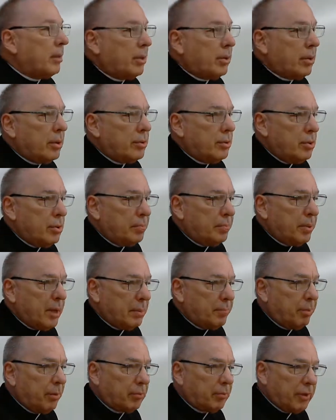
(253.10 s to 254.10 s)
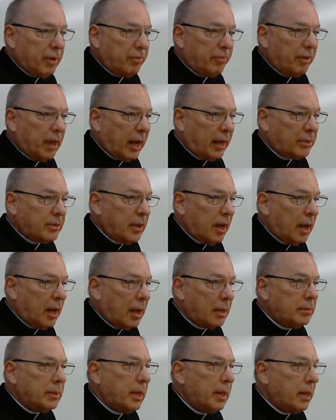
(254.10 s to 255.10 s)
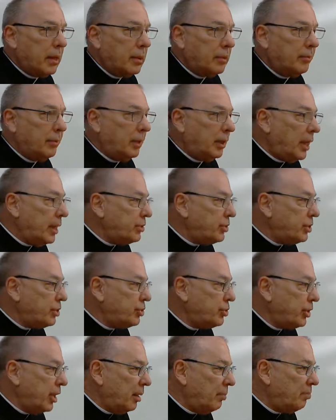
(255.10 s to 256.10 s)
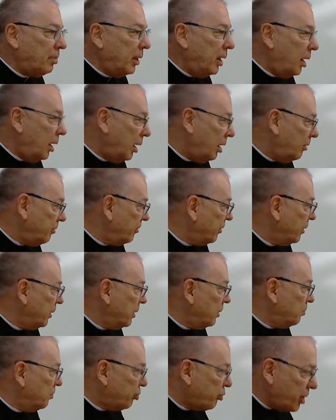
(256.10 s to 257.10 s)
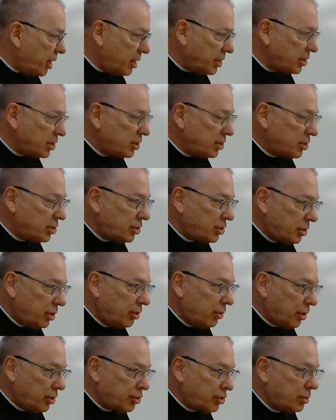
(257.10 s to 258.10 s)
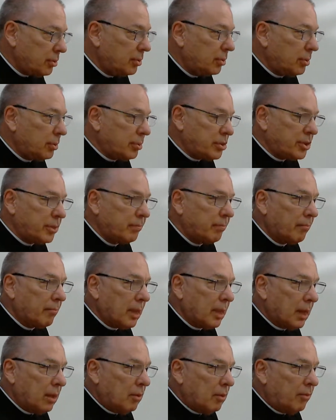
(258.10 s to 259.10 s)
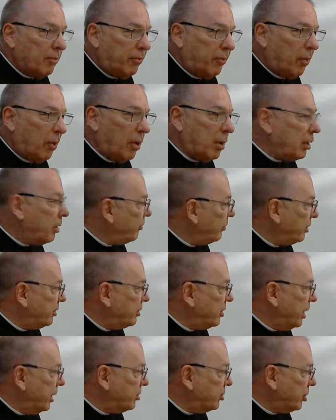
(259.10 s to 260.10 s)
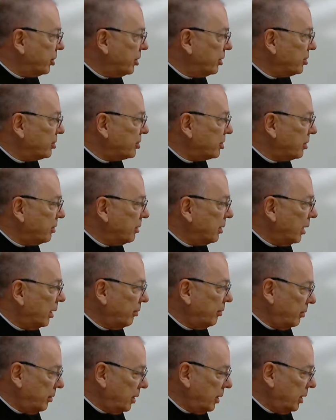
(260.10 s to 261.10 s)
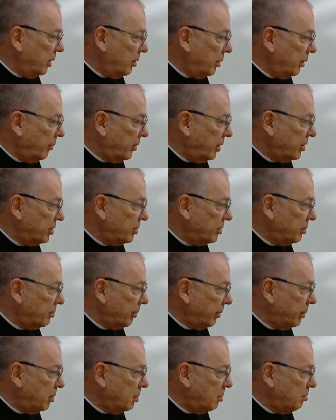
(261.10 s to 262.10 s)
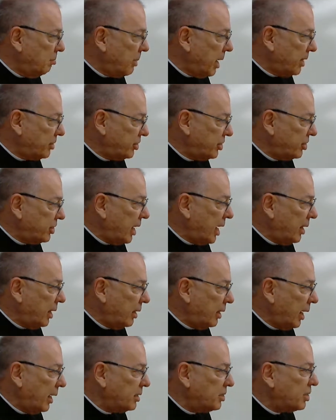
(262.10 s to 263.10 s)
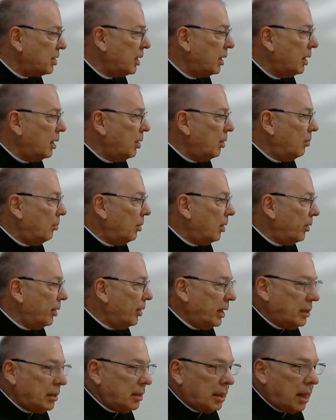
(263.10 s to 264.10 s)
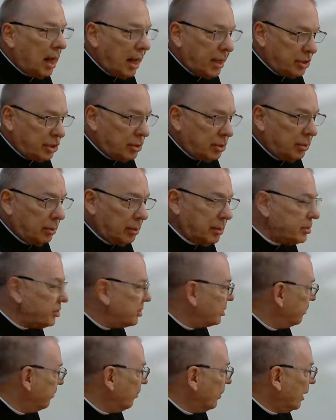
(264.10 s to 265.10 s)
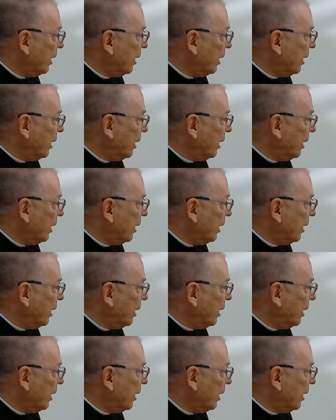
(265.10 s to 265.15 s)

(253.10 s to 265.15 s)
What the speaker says: could you people reflect on the relationship of priests to your schools? 4 of the teachers of these master's candidates were in high schools,